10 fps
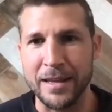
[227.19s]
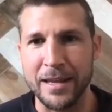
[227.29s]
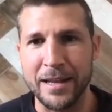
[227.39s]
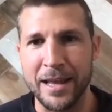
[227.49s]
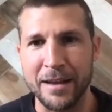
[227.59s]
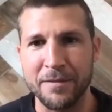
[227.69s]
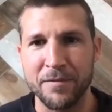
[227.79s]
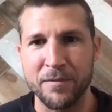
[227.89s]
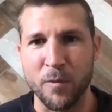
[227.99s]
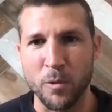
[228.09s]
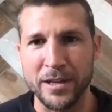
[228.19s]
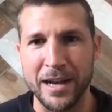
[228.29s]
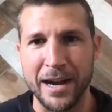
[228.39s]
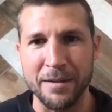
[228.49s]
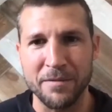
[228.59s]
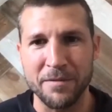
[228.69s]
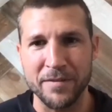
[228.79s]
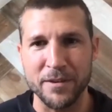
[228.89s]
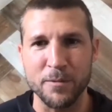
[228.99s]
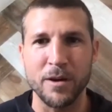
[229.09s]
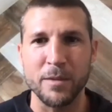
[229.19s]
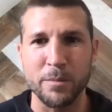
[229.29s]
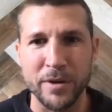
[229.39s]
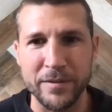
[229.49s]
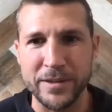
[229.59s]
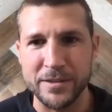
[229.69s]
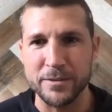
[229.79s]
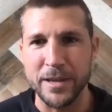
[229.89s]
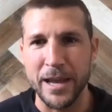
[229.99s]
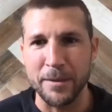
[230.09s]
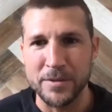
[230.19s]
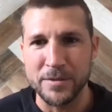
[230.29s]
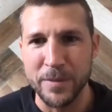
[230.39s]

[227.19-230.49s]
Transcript: He had 49 and 51 the previous 2 games.